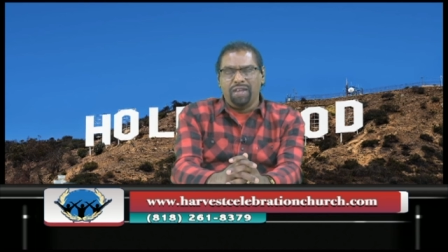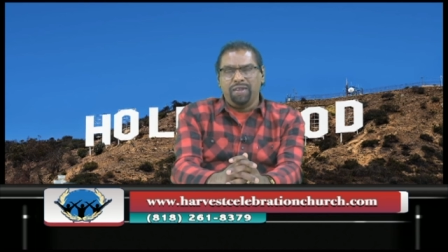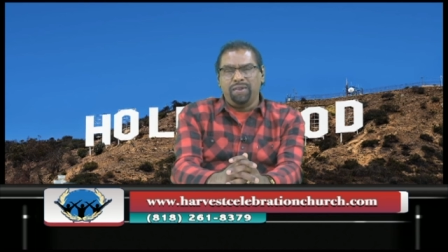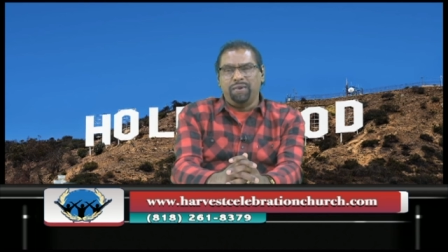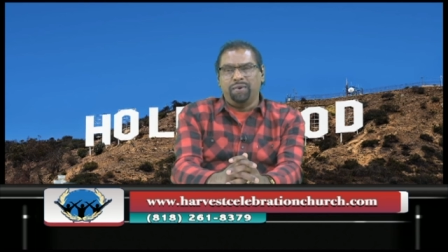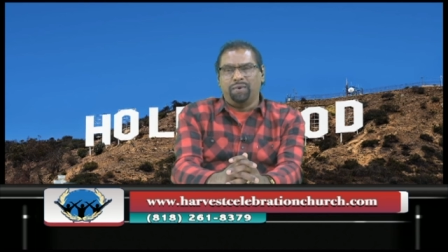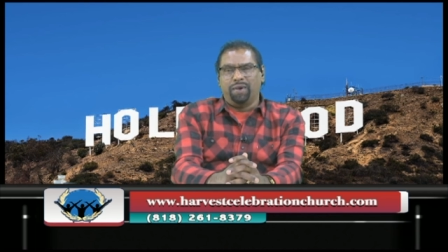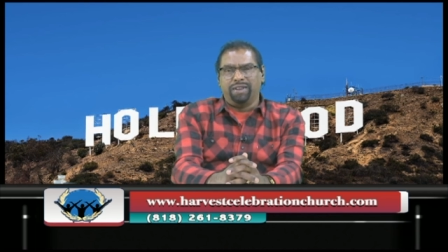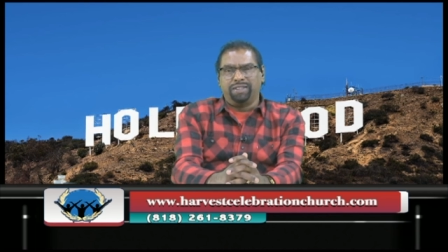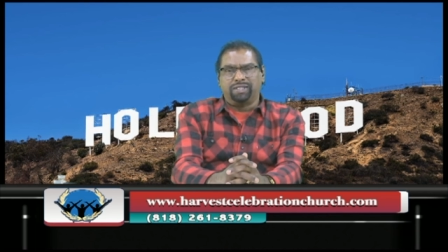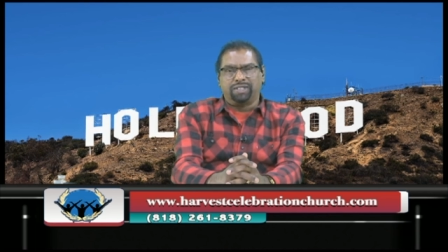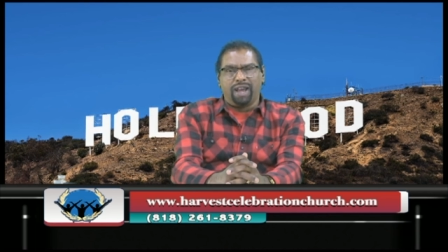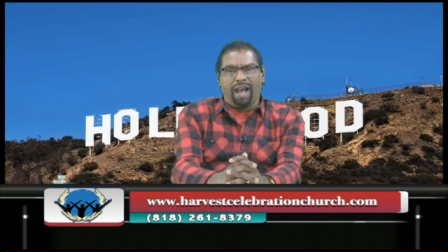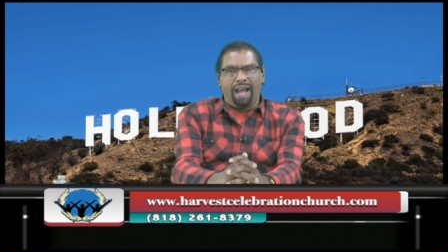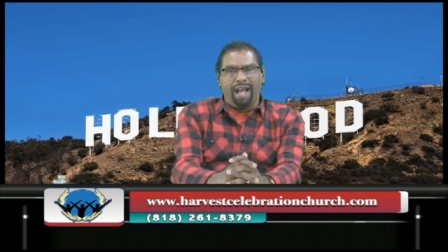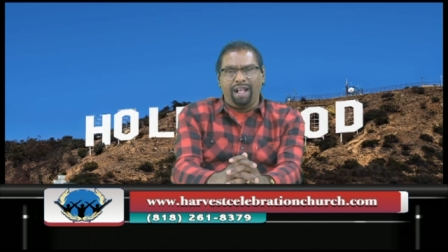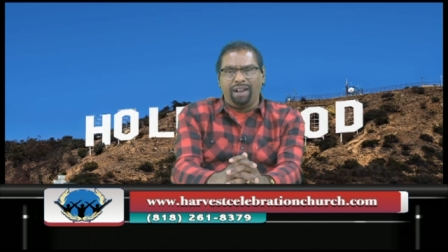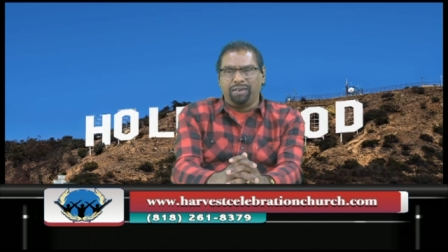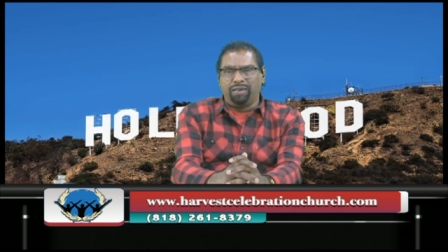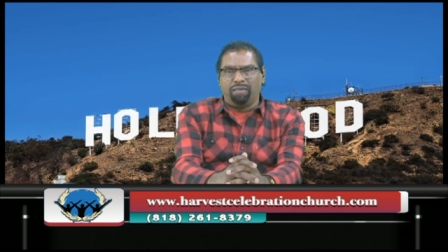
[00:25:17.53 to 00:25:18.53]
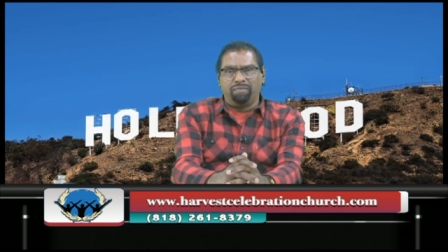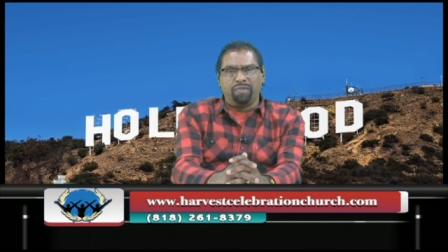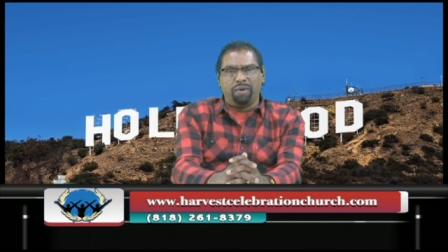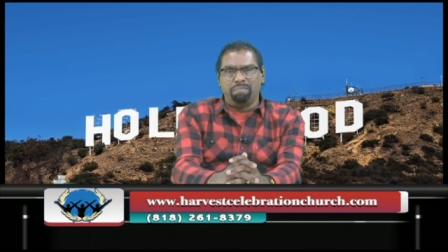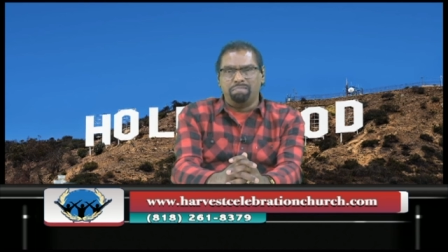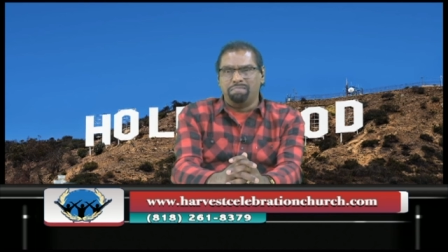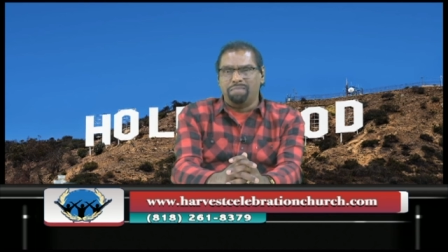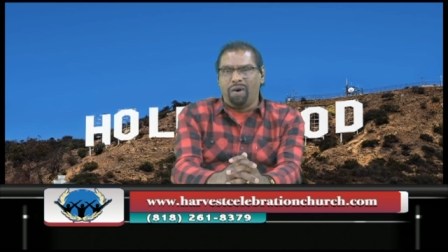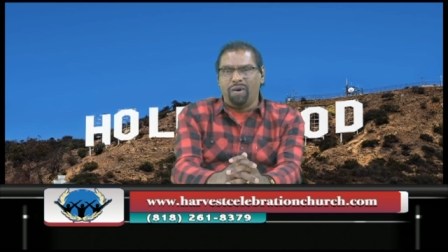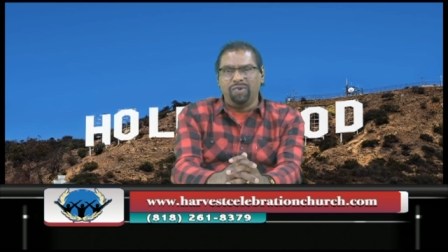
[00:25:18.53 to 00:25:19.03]
You're a child of the
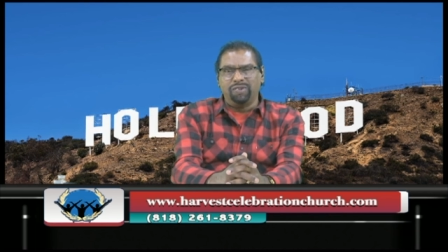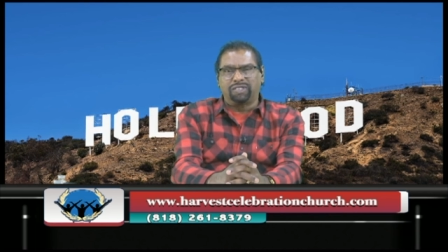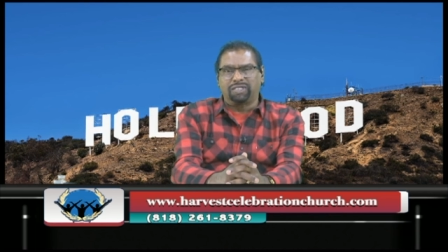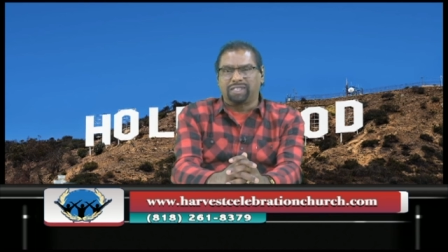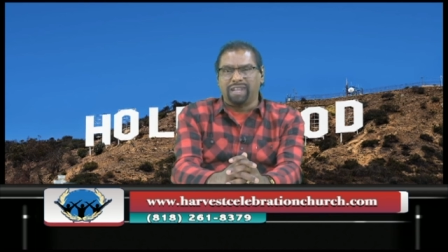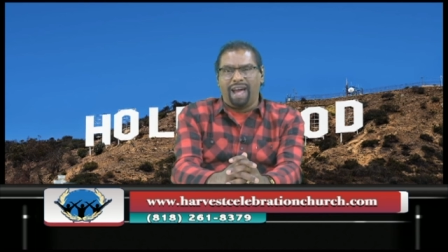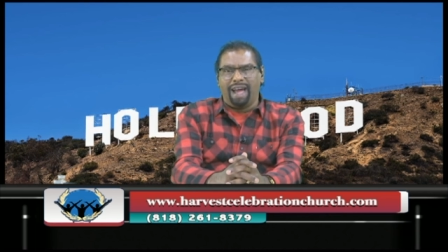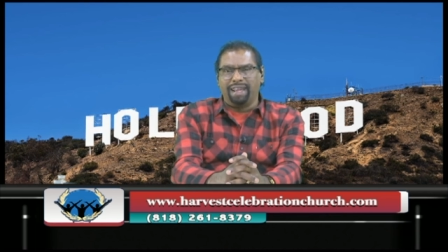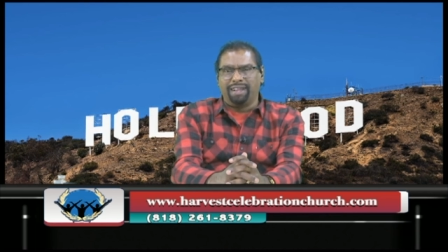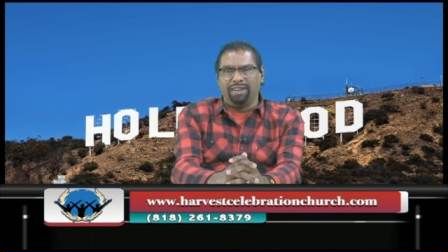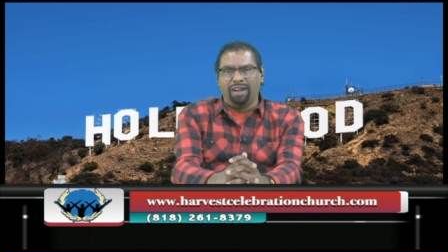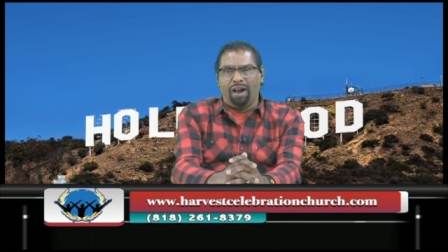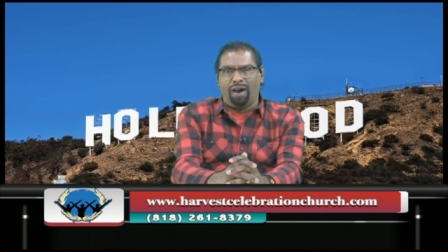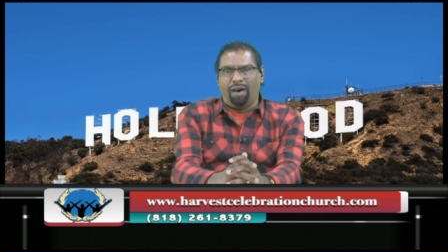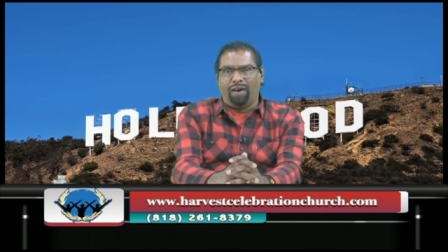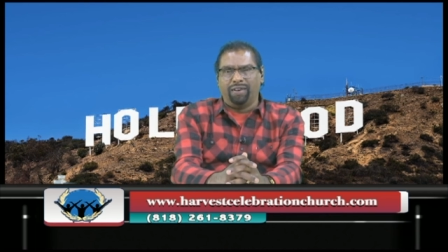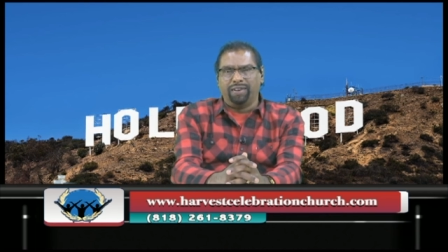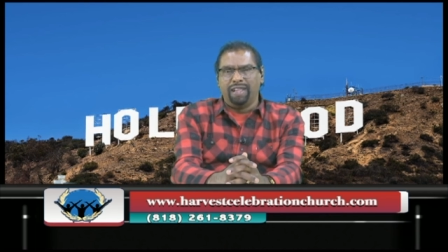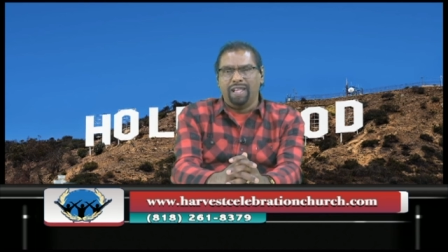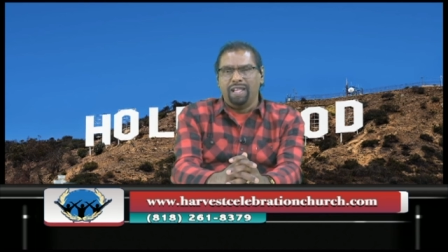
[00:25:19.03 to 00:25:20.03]
Most High God.